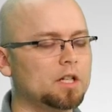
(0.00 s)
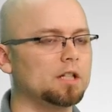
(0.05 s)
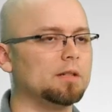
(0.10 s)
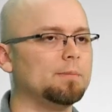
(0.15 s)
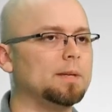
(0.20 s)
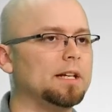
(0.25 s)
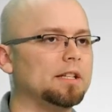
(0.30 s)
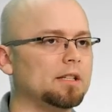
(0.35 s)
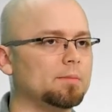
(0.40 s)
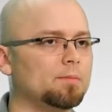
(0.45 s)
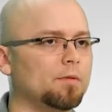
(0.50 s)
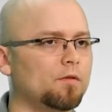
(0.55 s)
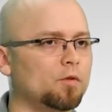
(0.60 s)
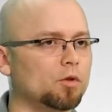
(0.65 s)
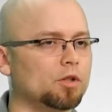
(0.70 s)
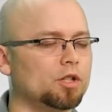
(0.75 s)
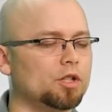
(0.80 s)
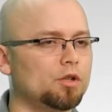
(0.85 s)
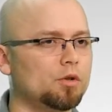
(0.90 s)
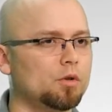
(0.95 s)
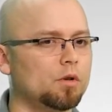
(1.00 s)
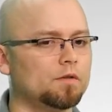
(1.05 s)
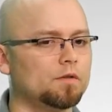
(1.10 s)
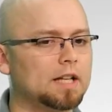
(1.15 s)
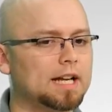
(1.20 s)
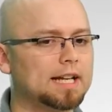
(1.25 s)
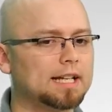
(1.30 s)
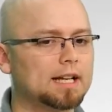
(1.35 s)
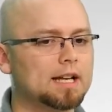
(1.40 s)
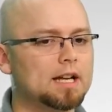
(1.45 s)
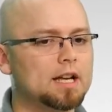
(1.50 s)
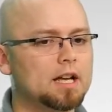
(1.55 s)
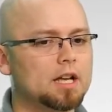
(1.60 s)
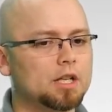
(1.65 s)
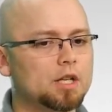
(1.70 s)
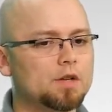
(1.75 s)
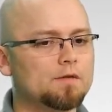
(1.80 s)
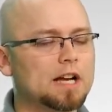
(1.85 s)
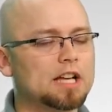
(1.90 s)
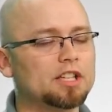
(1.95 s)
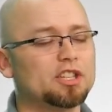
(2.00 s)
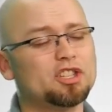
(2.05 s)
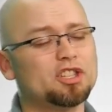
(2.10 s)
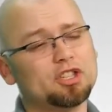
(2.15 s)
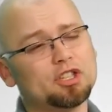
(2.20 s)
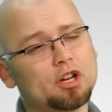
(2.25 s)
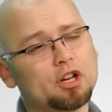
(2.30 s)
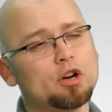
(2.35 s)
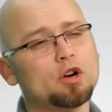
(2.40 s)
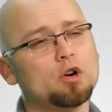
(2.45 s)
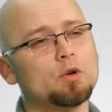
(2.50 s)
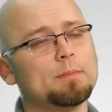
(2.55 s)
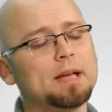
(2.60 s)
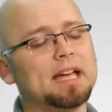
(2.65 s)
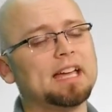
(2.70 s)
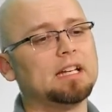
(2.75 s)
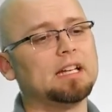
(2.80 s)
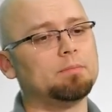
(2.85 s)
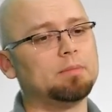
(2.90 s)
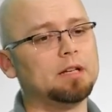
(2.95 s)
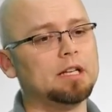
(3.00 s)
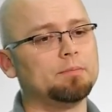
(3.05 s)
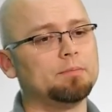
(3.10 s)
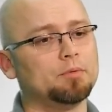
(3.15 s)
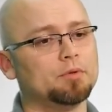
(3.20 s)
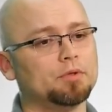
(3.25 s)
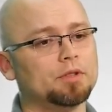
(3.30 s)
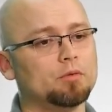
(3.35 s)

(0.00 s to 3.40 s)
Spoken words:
about this before too, of like, you've got so many people